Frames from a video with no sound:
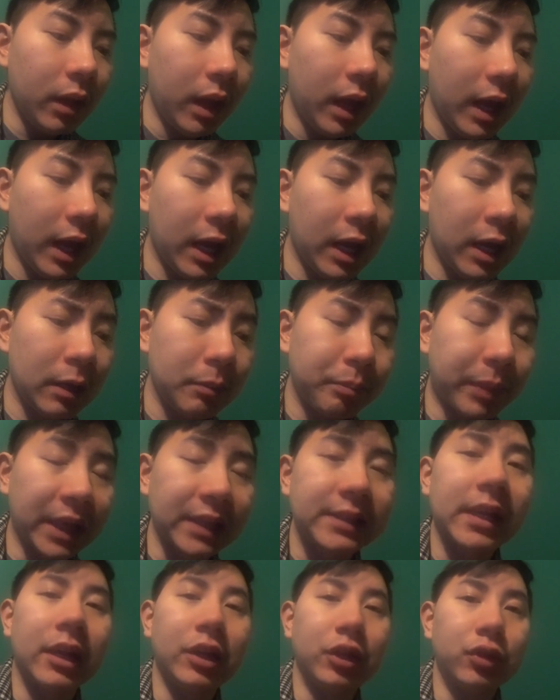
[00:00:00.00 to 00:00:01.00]

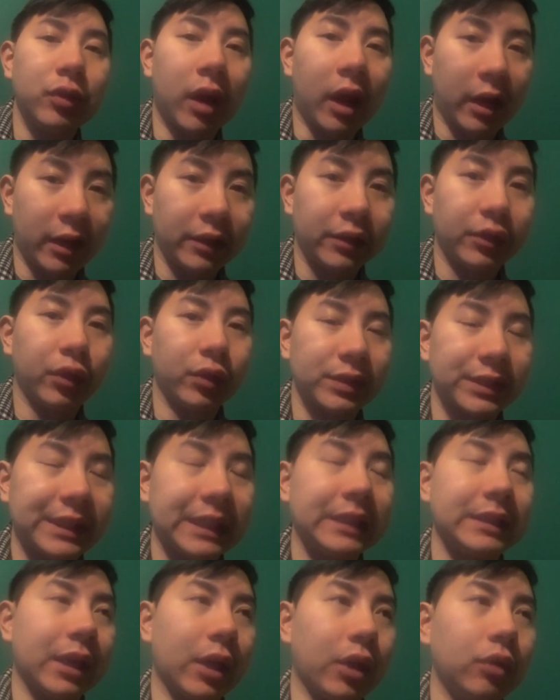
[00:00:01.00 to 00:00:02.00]
best that you iron those
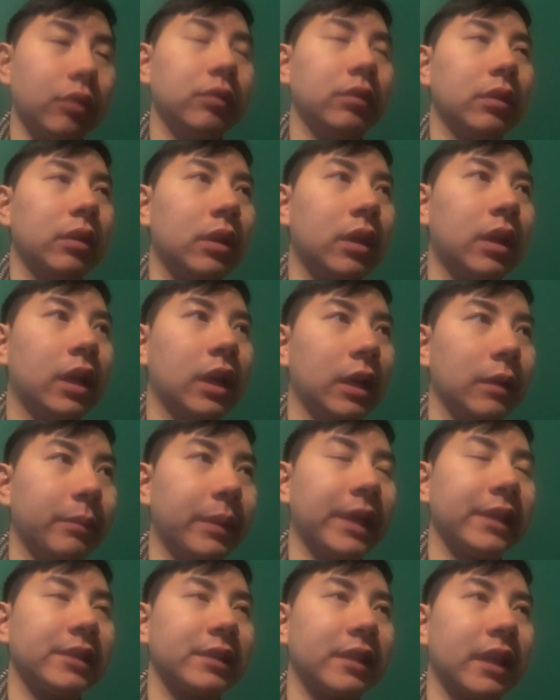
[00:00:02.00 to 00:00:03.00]
things out.
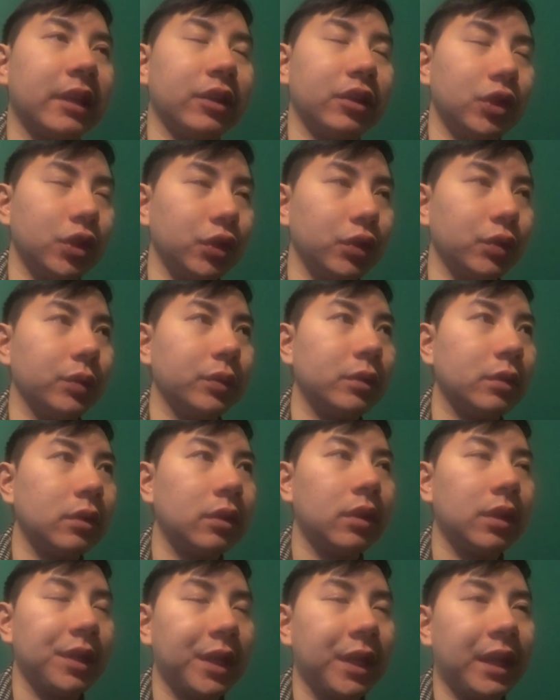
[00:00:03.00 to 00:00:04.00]
Best that you do.
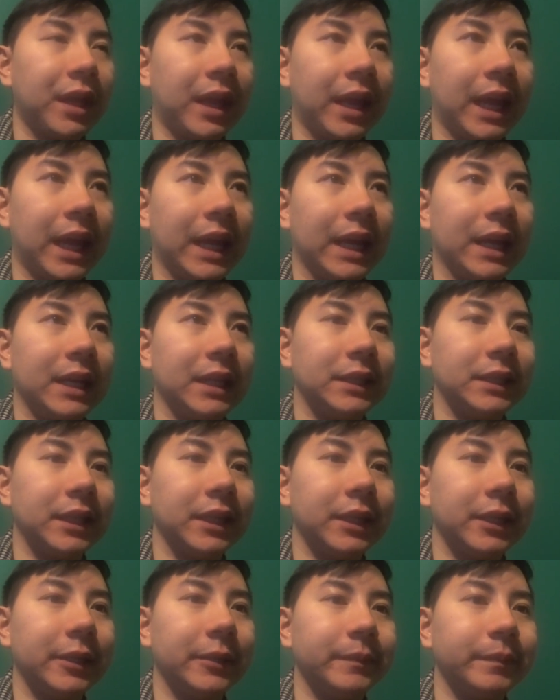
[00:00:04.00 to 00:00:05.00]

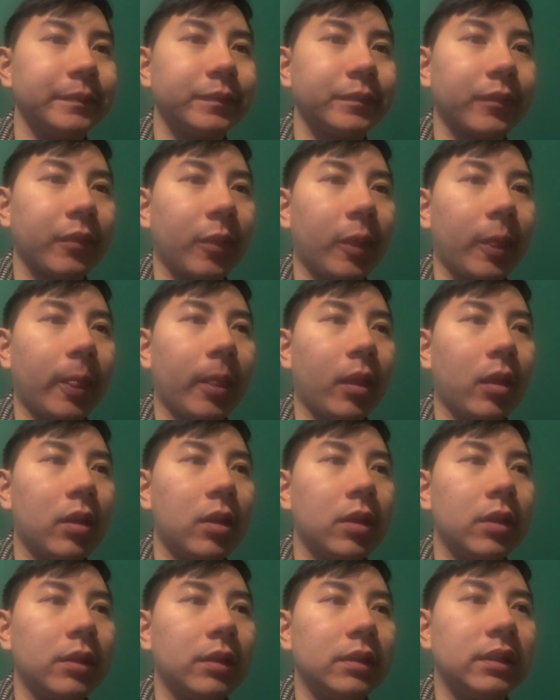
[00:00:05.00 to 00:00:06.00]
And
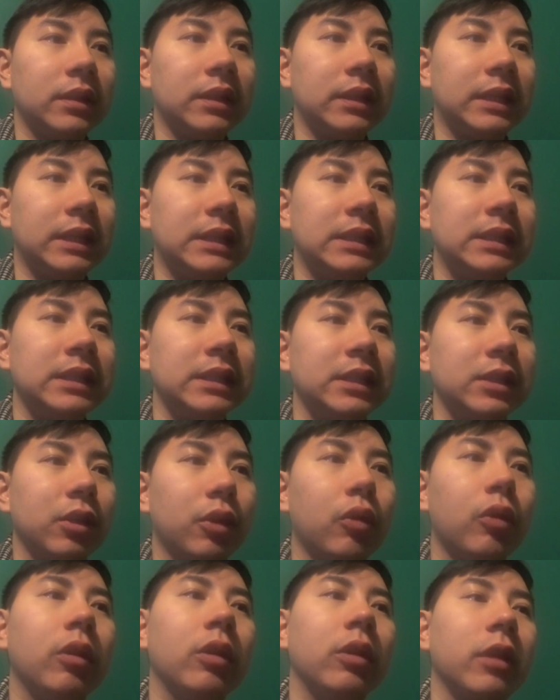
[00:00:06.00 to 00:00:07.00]
the
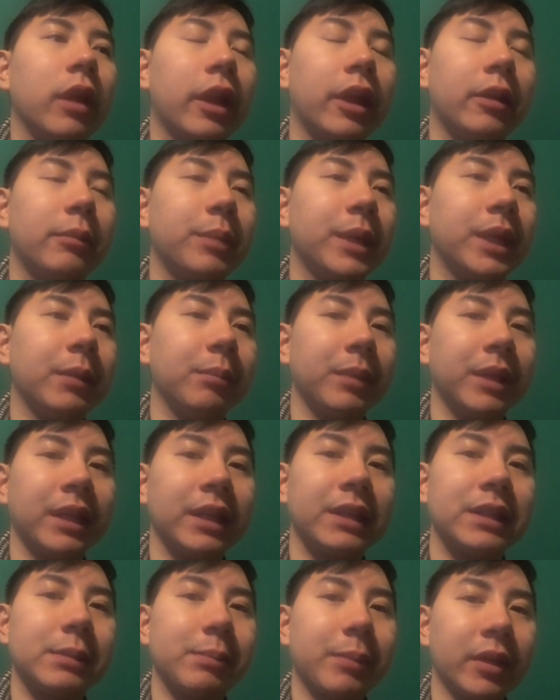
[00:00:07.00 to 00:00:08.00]
whole Airbnb
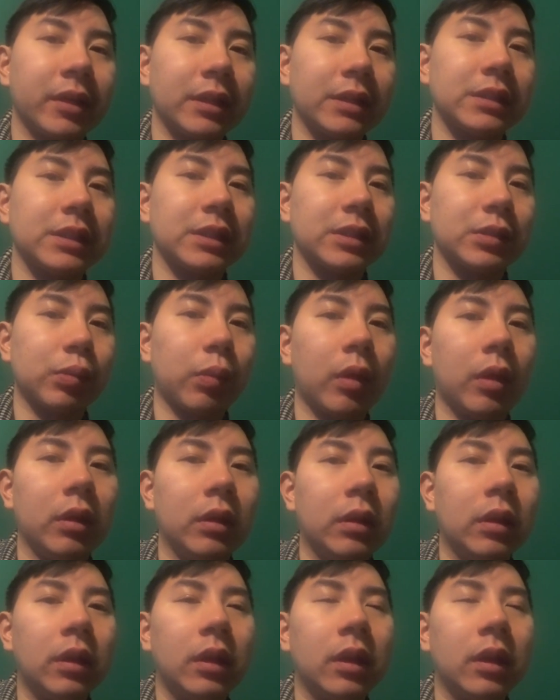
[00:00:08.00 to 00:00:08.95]
experience as well.